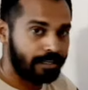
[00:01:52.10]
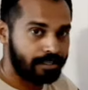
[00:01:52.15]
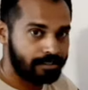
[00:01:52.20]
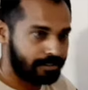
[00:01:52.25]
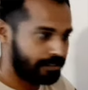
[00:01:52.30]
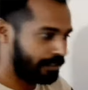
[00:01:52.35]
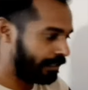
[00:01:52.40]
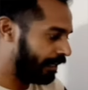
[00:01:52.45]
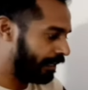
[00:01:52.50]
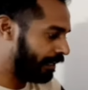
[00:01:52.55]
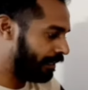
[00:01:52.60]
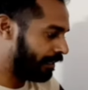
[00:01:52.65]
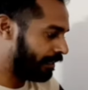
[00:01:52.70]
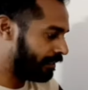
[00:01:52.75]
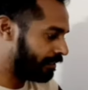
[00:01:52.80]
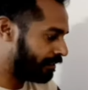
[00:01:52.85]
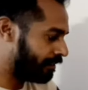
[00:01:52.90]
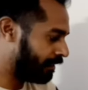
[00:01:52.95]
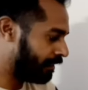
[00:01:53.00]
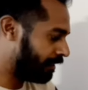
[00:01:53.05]
Scale
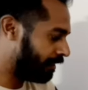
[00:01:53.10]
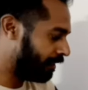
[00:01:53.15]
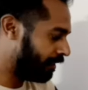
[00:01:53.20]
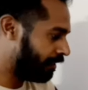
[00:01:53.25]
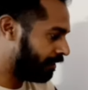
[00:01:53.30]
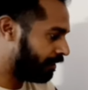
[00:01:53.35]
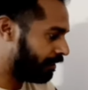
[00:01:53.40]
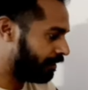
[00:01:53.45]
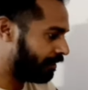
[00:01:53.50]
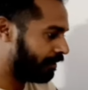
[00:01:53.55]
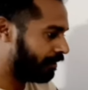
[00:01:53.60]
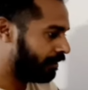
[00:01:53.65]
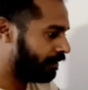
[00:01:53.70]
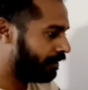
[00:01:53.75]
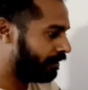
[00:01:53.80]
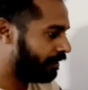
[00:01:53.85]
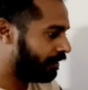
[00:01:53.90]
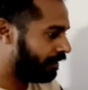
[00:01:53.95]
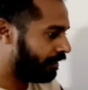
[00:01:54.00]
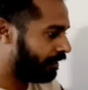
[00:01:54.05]
is needed
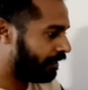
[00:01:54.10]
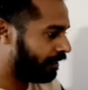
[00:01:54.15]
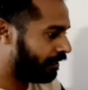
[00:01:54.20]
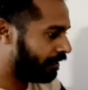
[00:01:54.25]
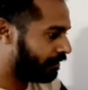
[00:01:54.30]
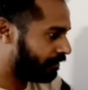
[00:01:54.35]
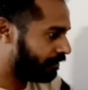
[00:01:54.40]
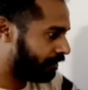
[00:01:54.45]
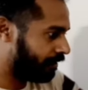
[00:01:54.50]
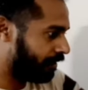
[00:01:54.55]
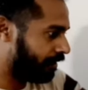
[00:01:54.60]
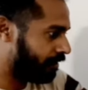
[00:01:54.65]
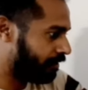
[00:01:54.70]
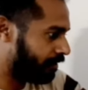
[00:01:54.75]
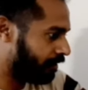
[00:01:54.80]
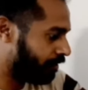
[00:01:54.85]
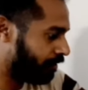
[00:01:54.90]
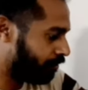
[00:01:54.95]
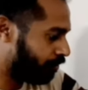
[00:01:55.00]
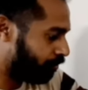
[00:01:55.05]
and
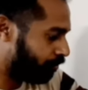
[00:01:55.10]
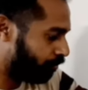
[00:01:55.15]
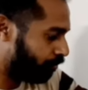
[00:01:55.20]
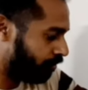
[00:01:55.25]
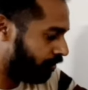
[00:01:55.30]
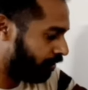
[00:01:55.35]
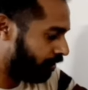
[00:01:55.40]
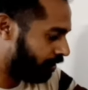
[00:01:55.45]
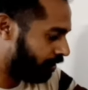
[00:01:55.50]
squeezing tool.